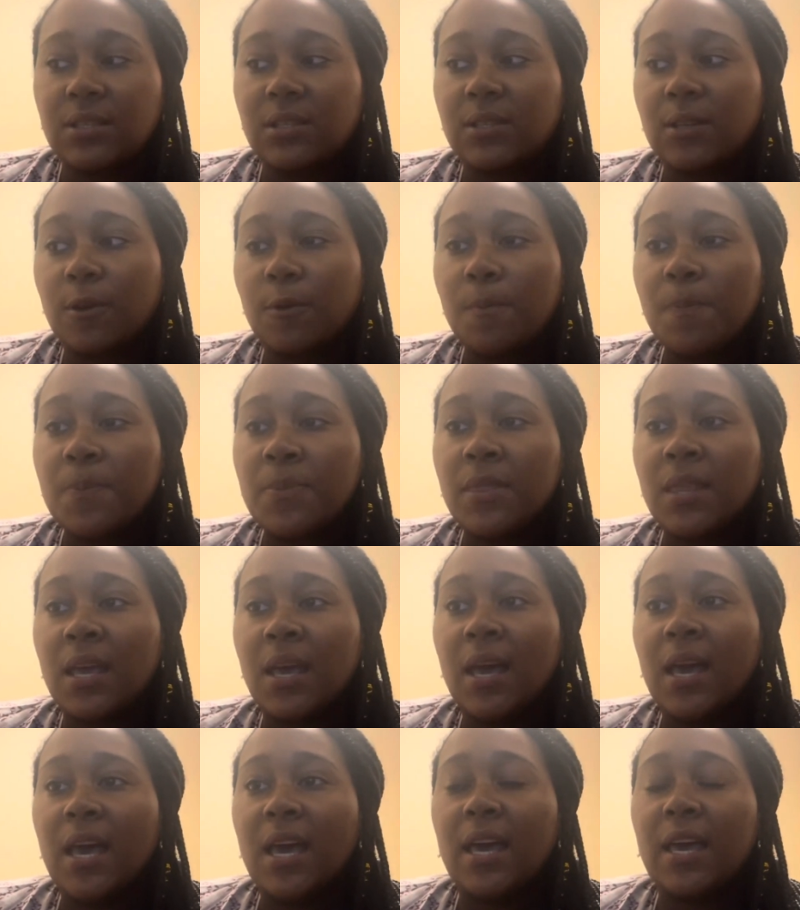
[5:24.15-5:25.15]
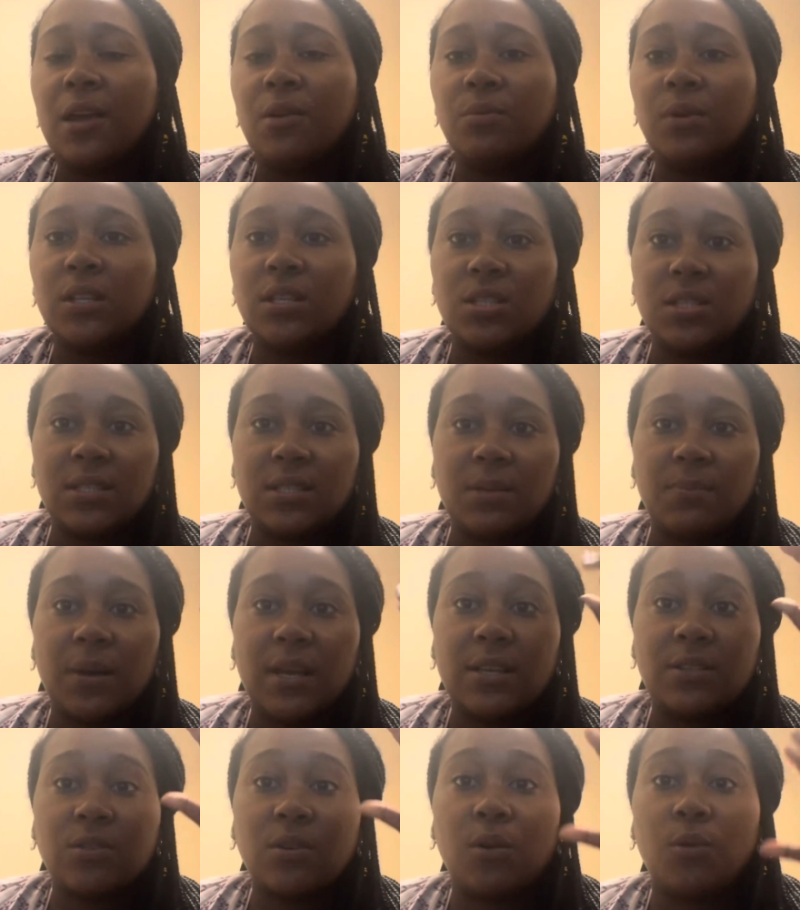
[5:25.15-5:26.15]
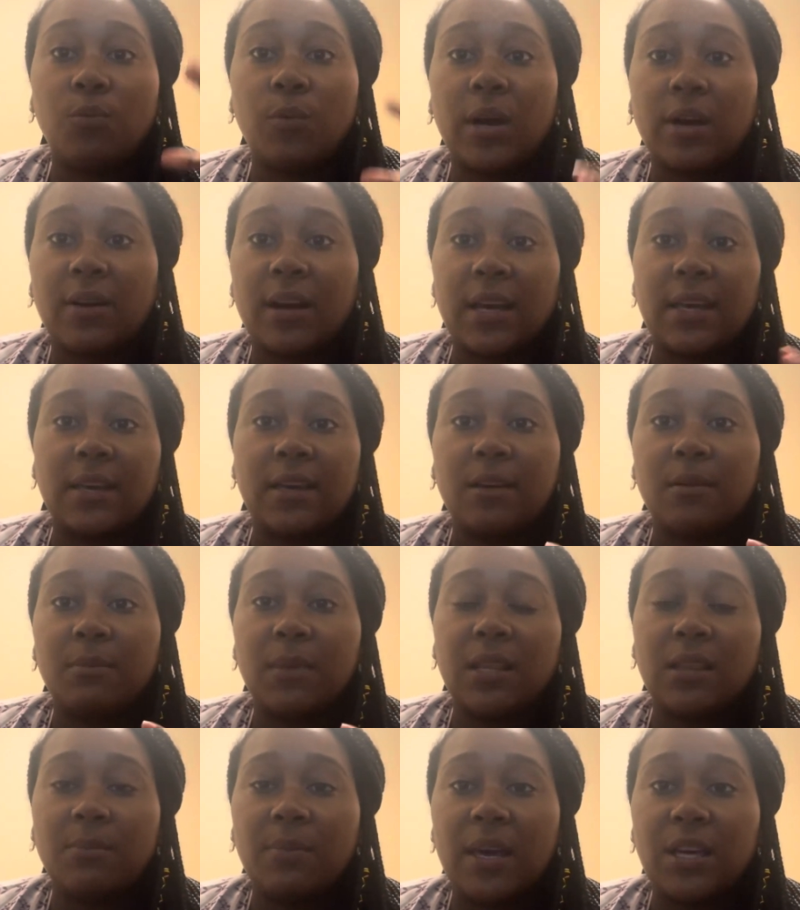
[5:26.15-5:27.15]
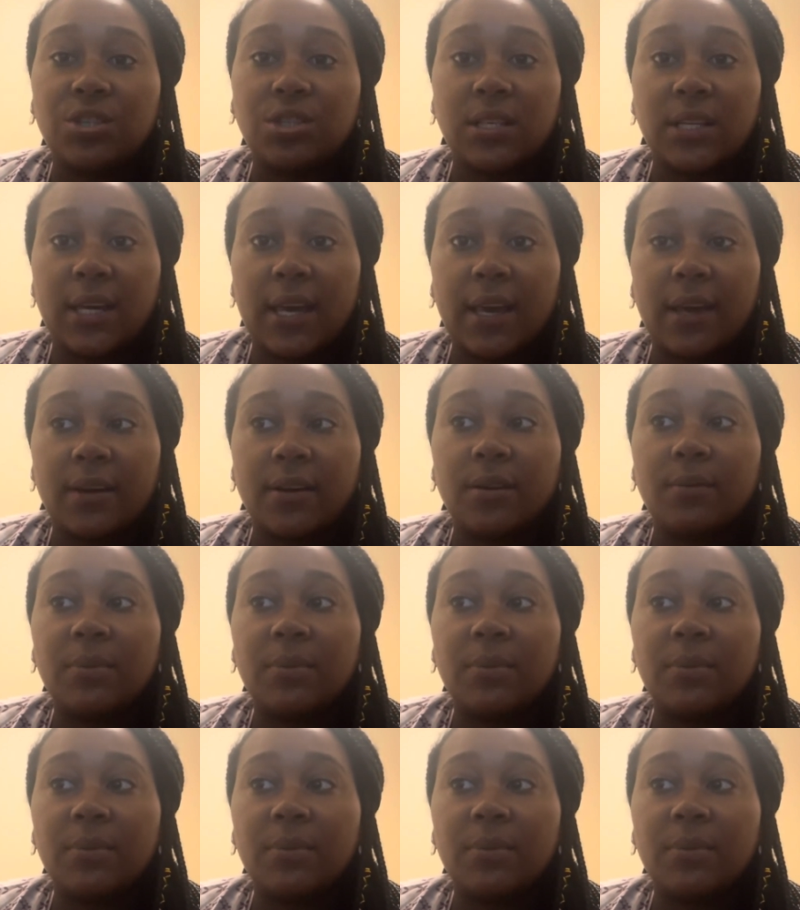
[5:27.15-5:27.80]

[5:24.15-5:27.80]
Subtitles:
So it really just depends on where I am in the patient care,